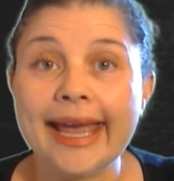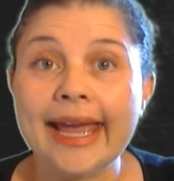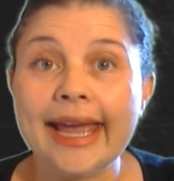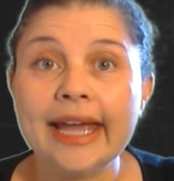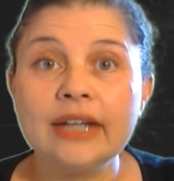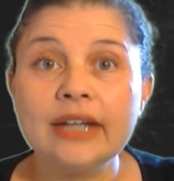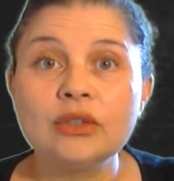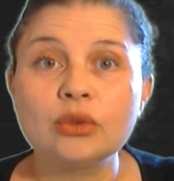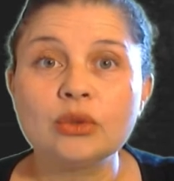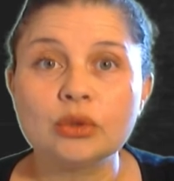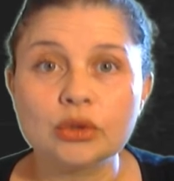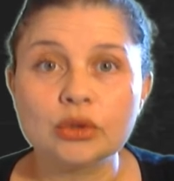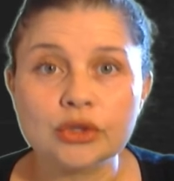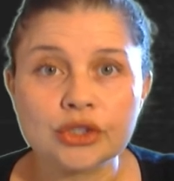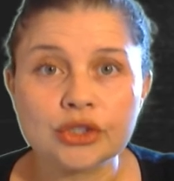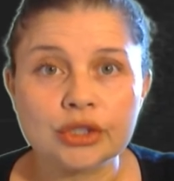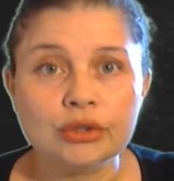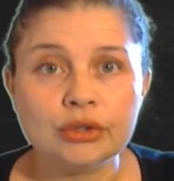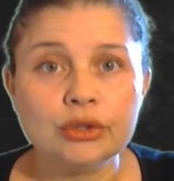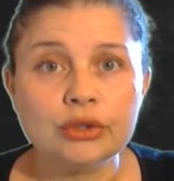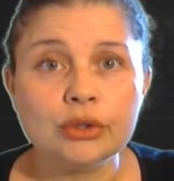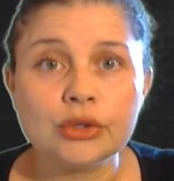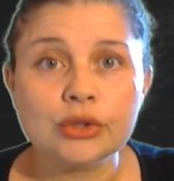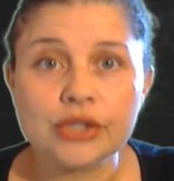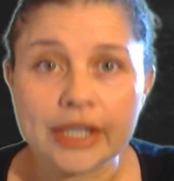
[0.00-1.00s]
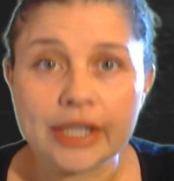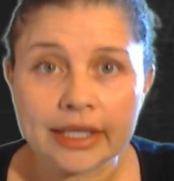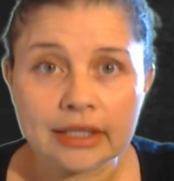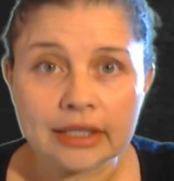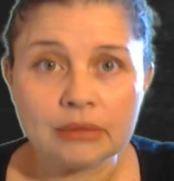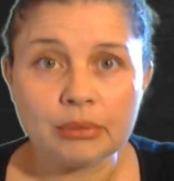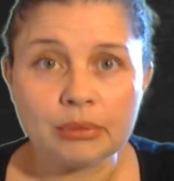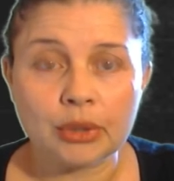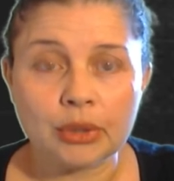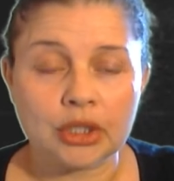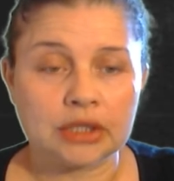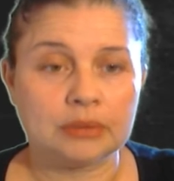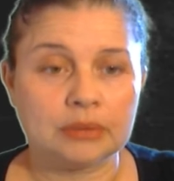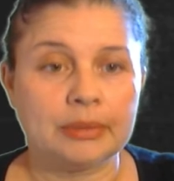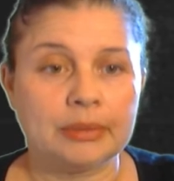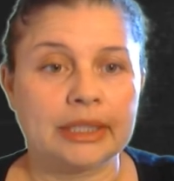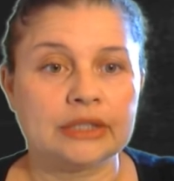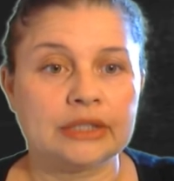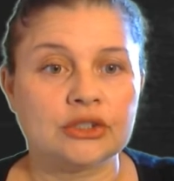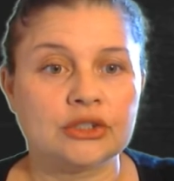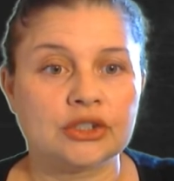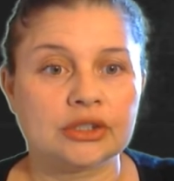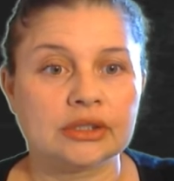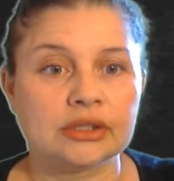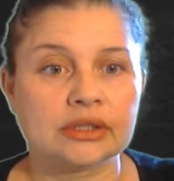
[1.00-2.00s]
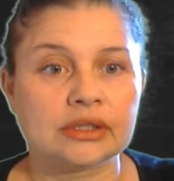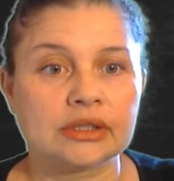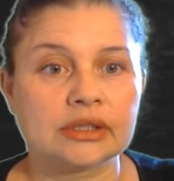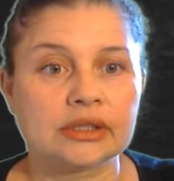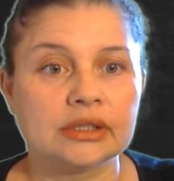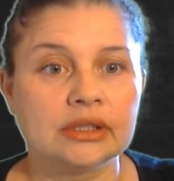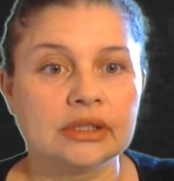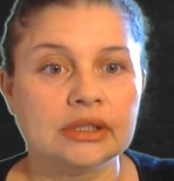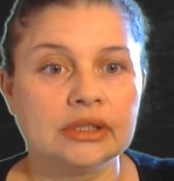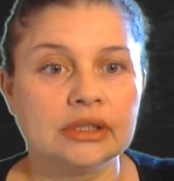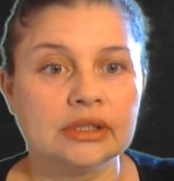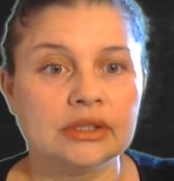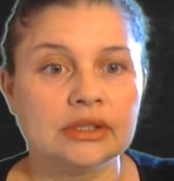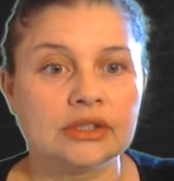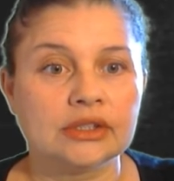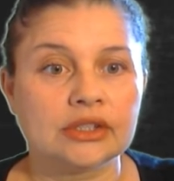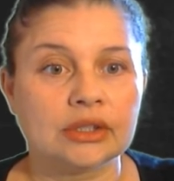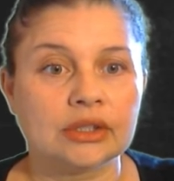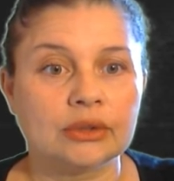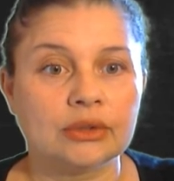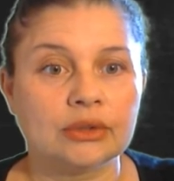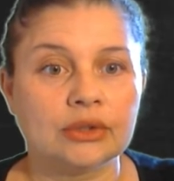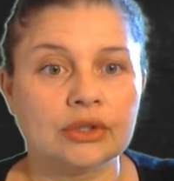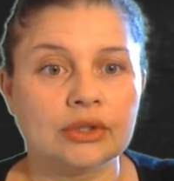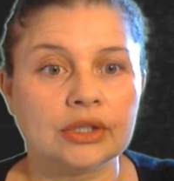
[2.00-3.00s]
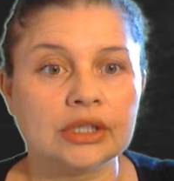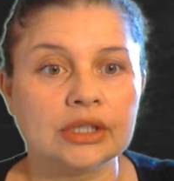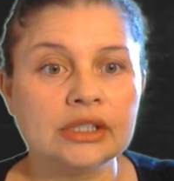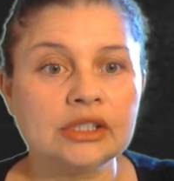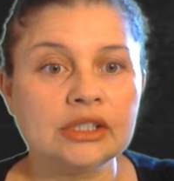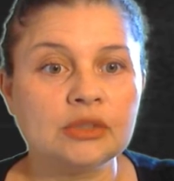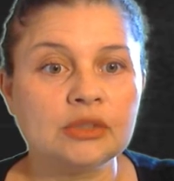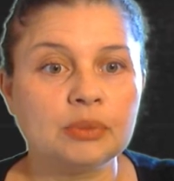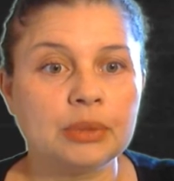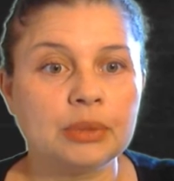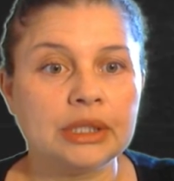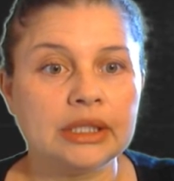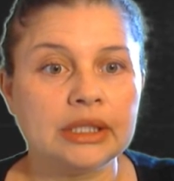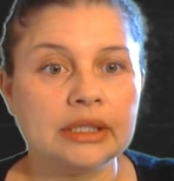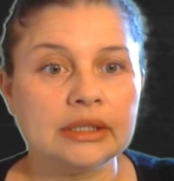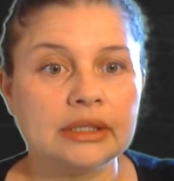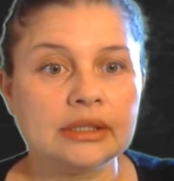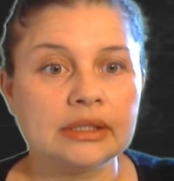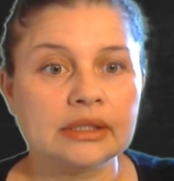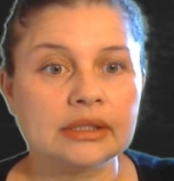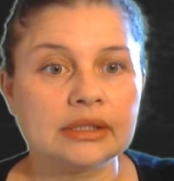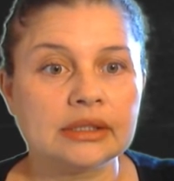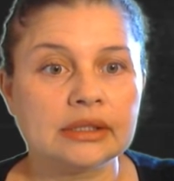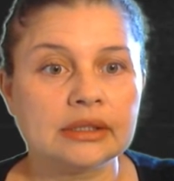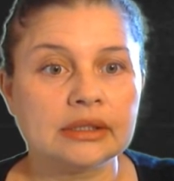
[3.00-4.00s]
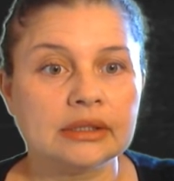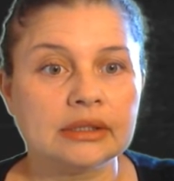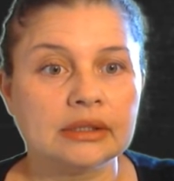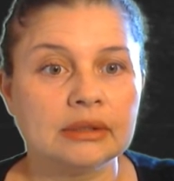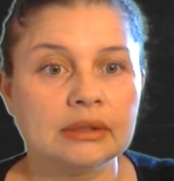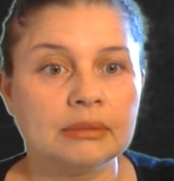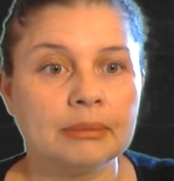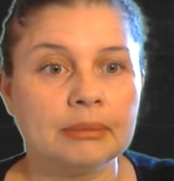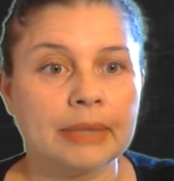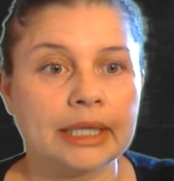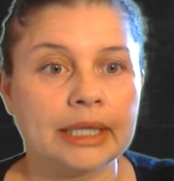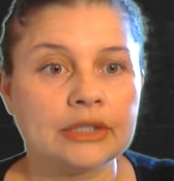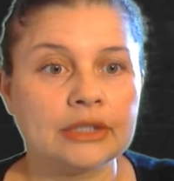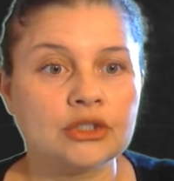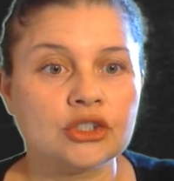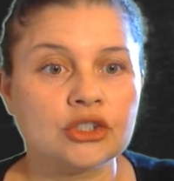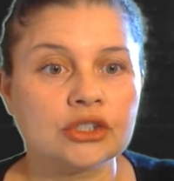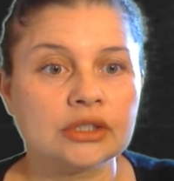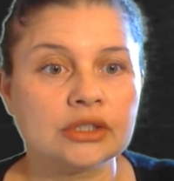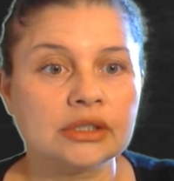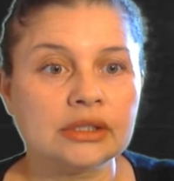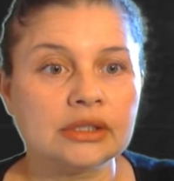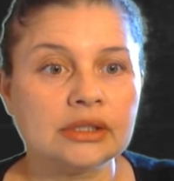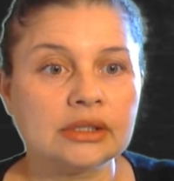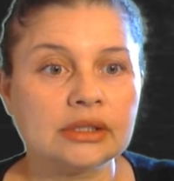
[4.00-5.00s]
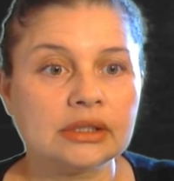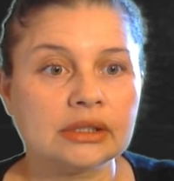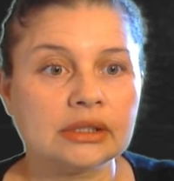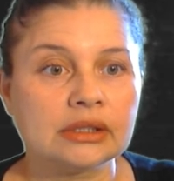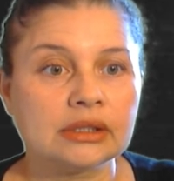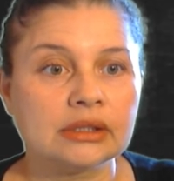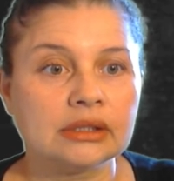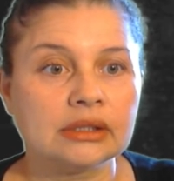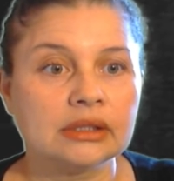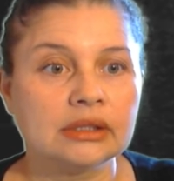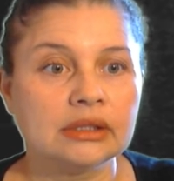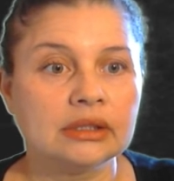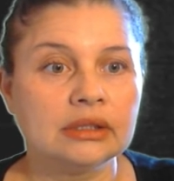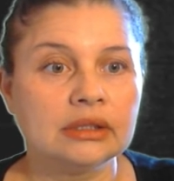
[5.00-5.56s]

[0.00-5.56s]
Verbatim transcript: and also your second part matches. So this piece matches